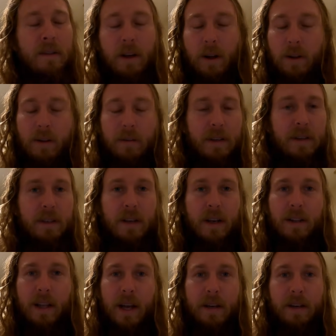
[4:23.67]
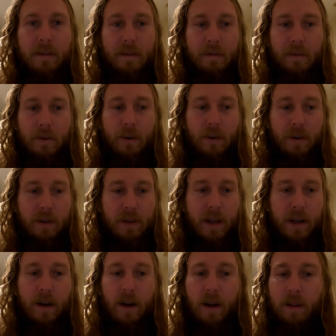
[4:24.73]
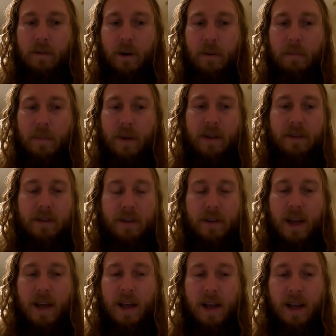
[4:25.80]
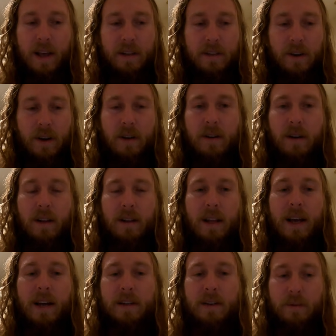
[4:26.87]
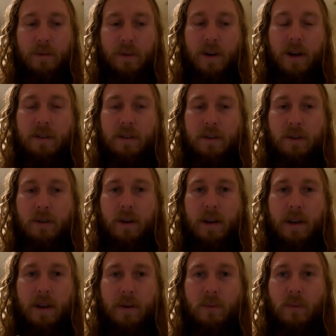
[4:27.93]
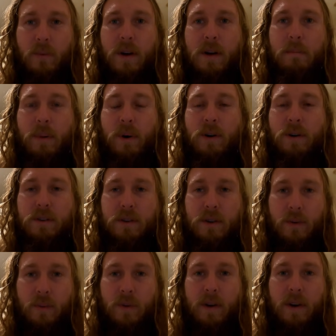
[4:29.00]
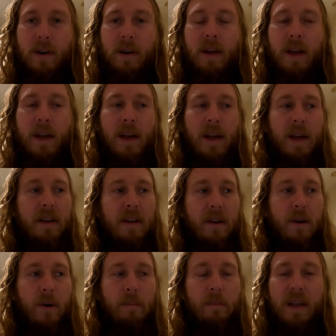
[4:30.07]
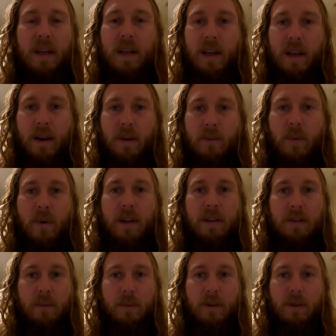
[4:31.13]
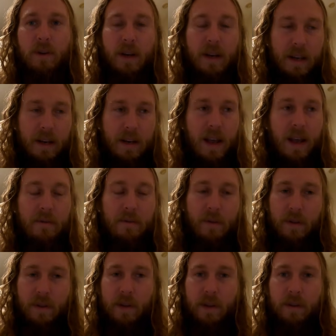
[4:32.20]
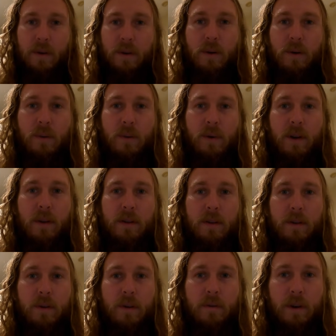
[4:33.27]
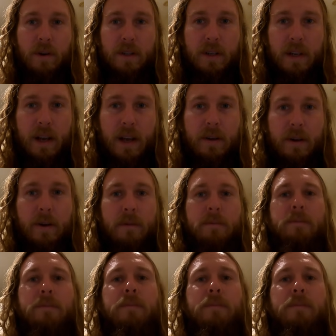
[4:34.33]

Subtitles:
all of this is collective, of course. Like, all of our myths, it's all collective. We're not just looking at one person or one, you know, being at once. We're looking at everything, the whole world, the universe together.